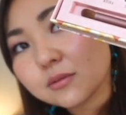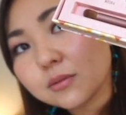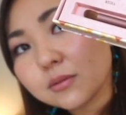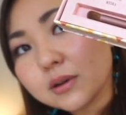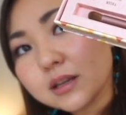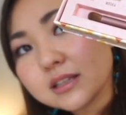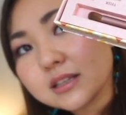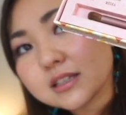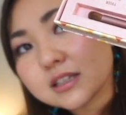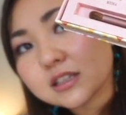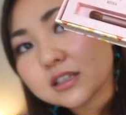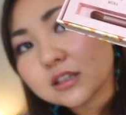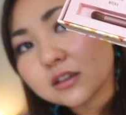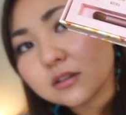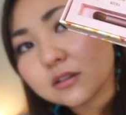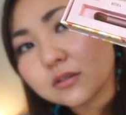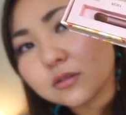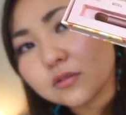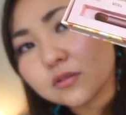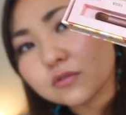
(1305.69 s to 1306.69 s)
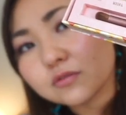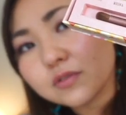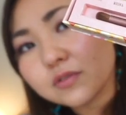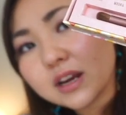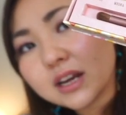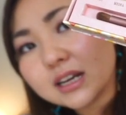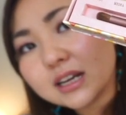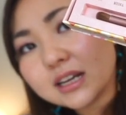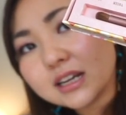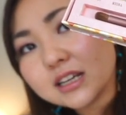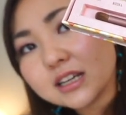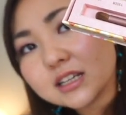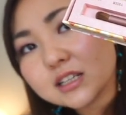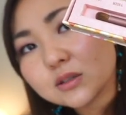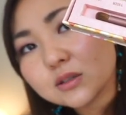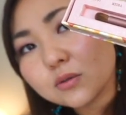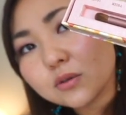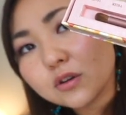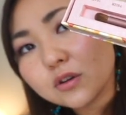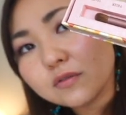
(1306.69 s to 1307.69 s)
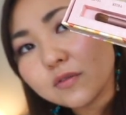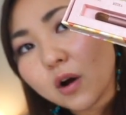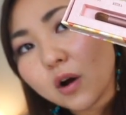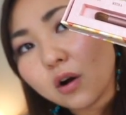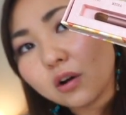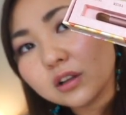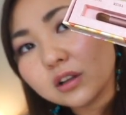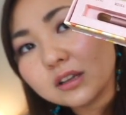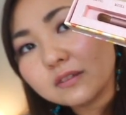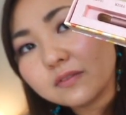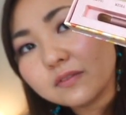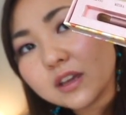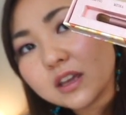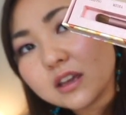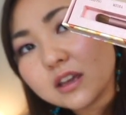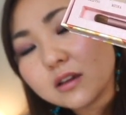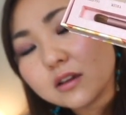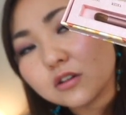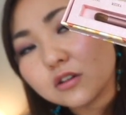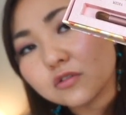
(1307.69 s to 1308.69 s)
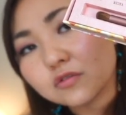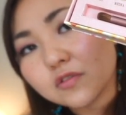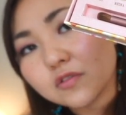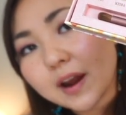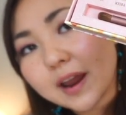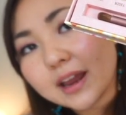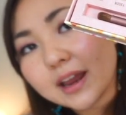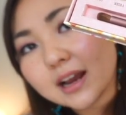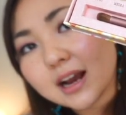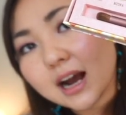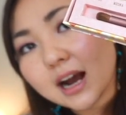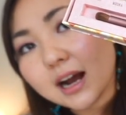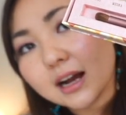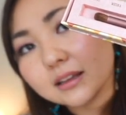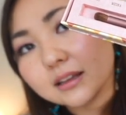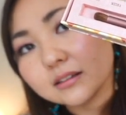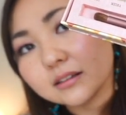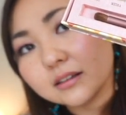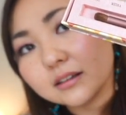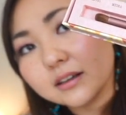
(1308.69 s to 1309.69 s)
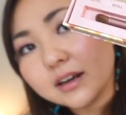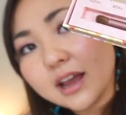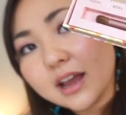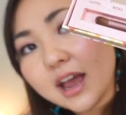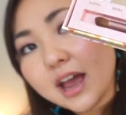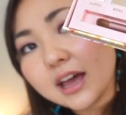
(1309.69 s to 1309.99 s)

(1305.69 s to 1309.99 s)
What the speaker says: What is this? Greeny, sort of olivey gray color,